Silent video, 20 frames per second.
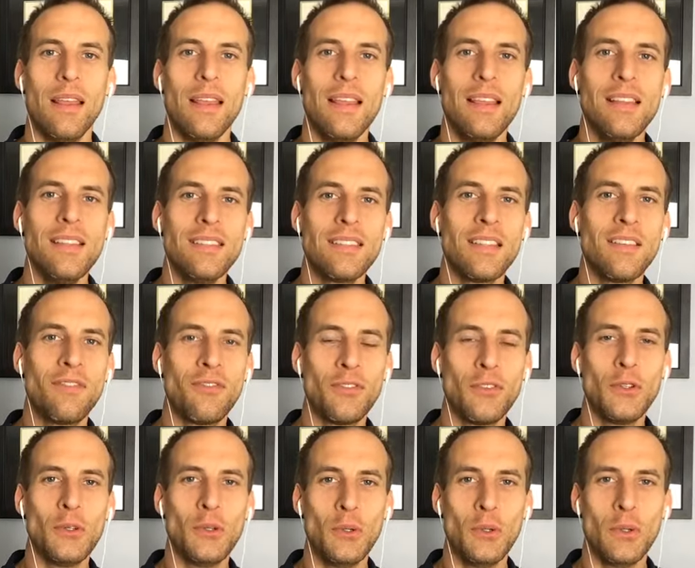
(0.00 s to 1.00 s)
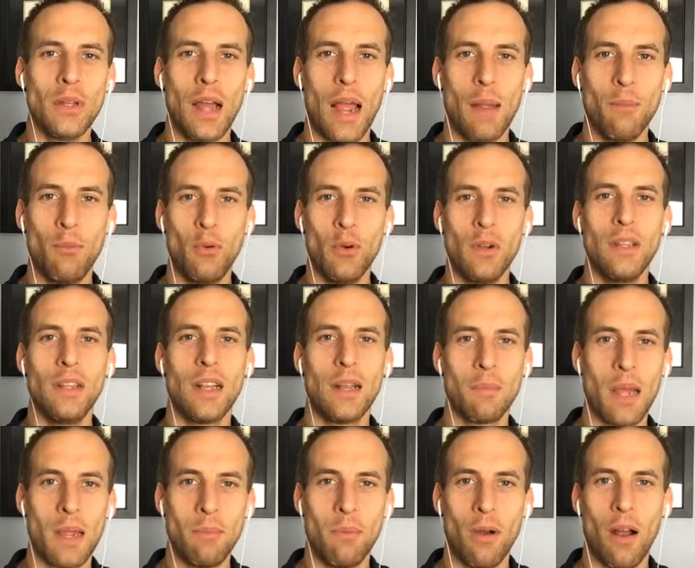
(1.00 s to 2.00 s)
is the food I'm putting in
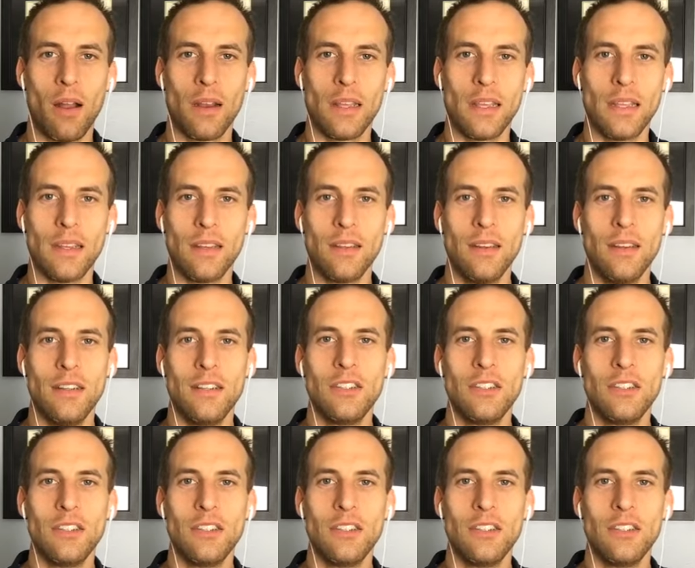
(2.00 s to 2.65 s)
my body